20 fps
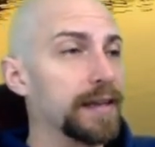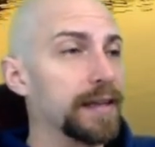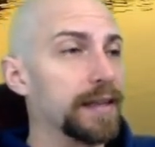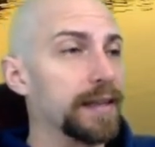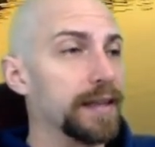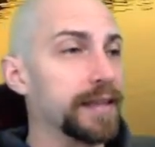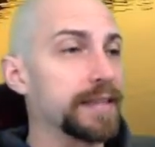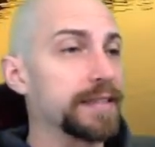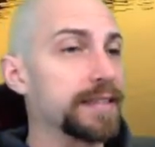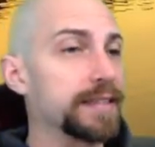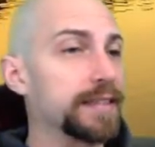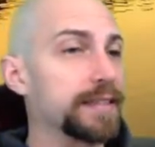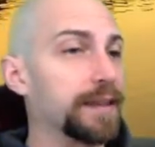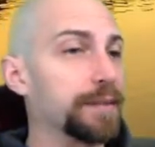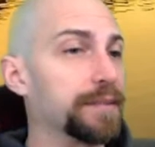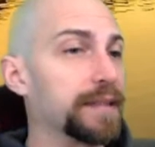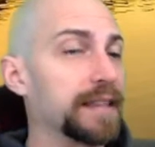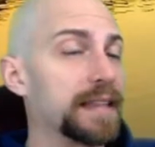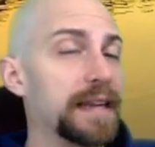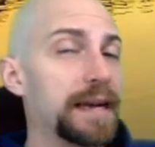This is
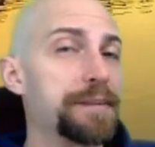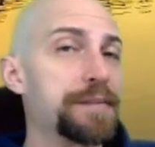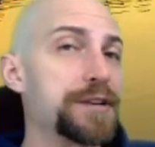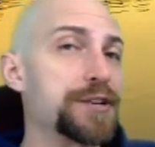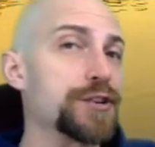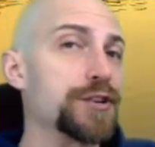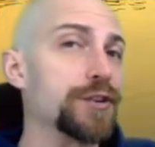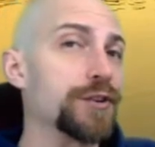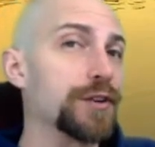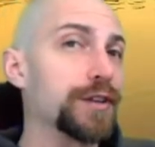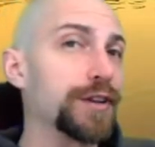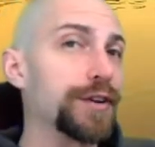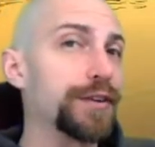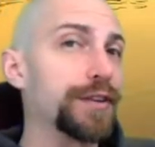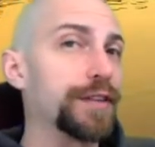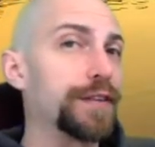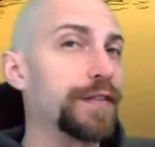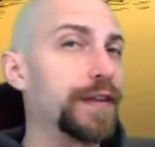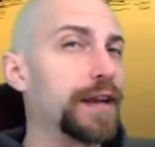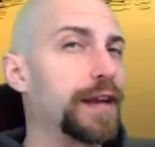something that I mentioned earlier
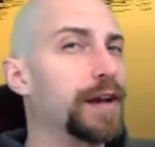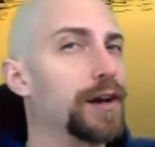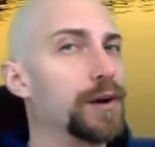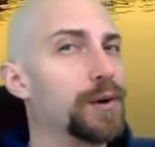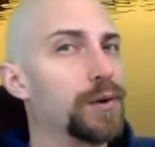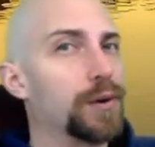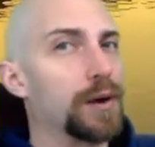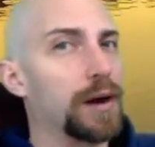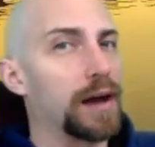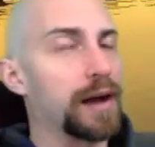in the video.